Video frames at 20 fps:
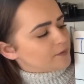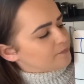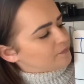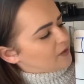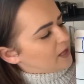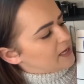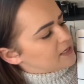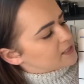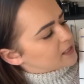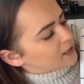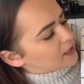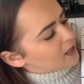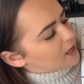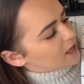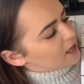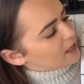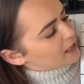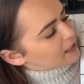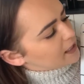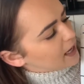It's a
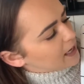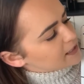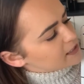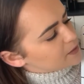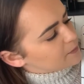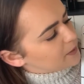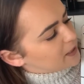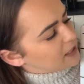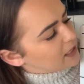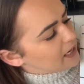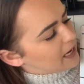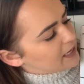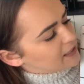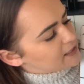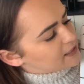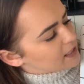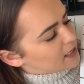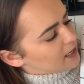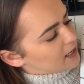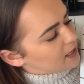curly caterpillar
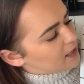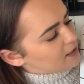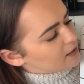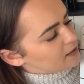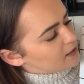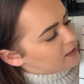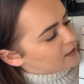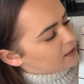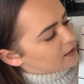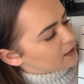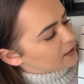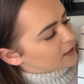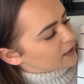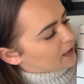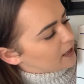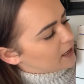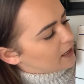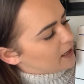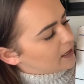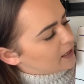letter.
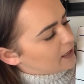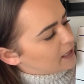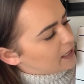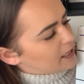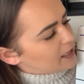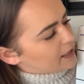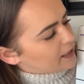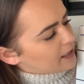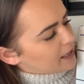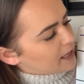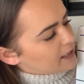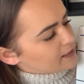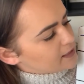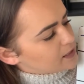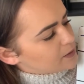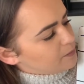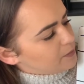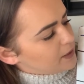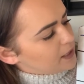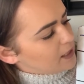Curly
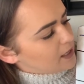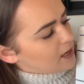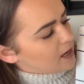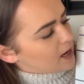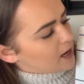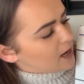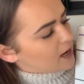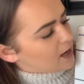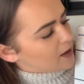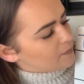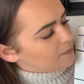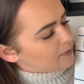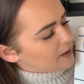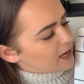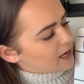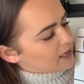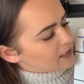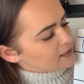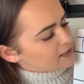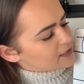caterpillar up
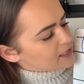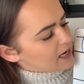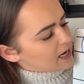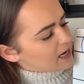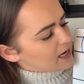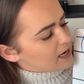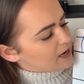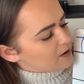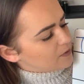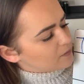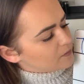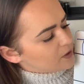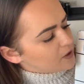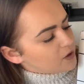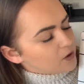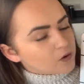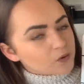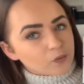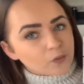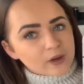and down.
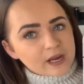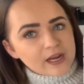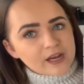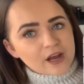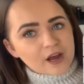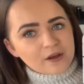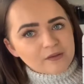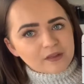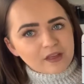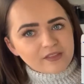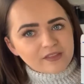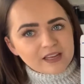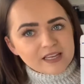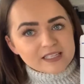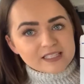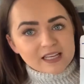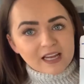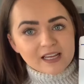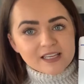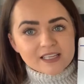We know that
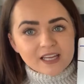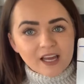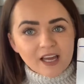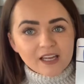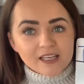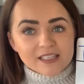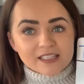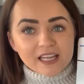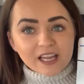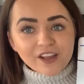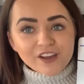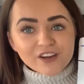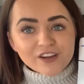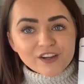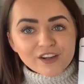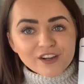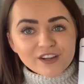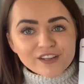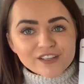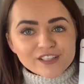this letter
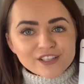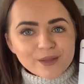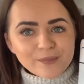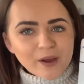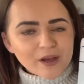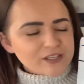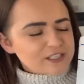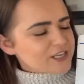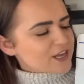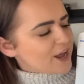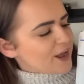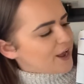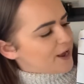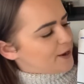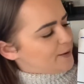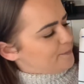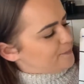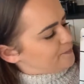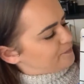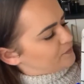tickles the
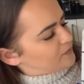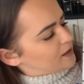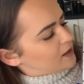bottom.